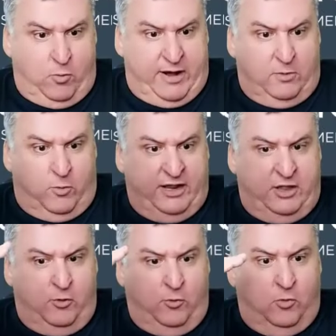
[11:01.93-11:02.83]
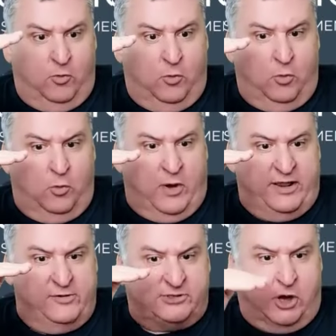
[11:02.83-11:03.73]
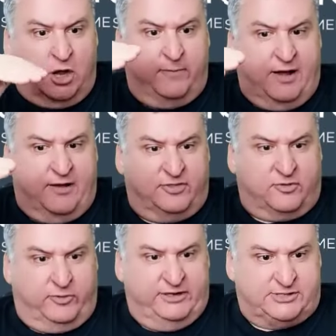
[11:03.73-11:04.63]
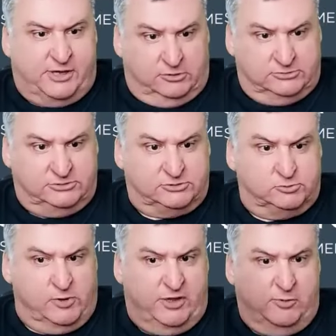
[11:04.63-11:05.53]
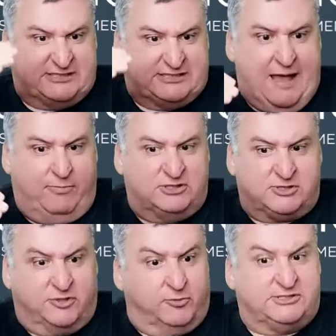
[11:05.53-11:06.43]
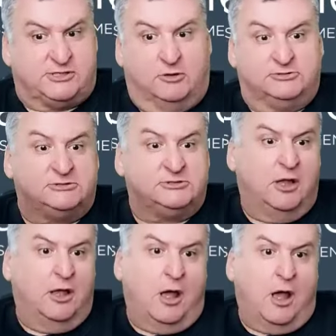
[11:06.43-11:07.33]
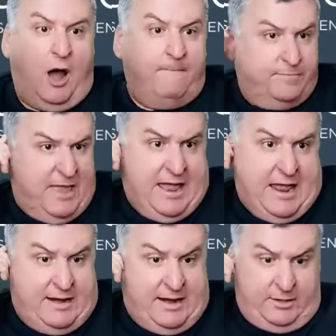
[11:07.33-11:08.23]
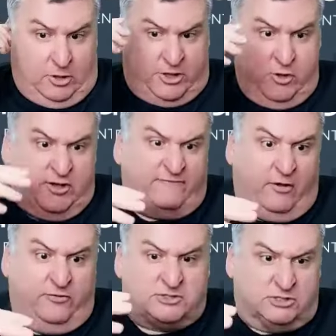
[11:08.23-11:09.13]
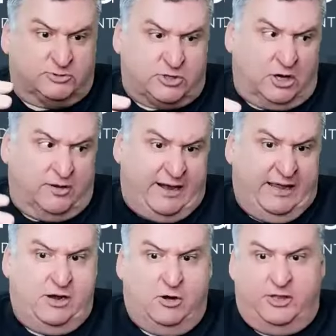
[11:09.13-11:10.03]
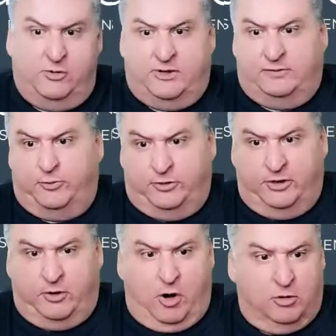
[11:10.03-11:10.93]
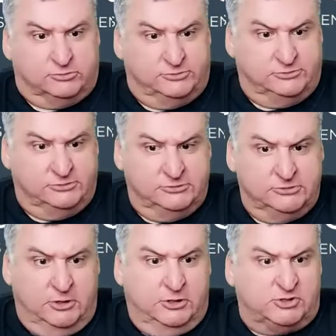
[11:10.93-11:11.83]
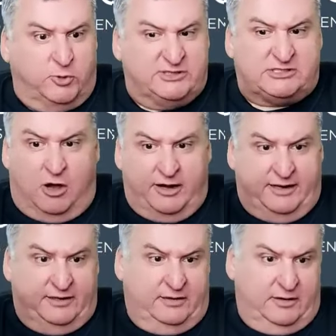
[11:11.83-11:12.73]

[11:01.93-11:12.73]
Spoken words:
When you talk about the 3 zones, when you establish the 3 zones, and you look, you can follow the zones we're talking about here. You can put your own twist on it.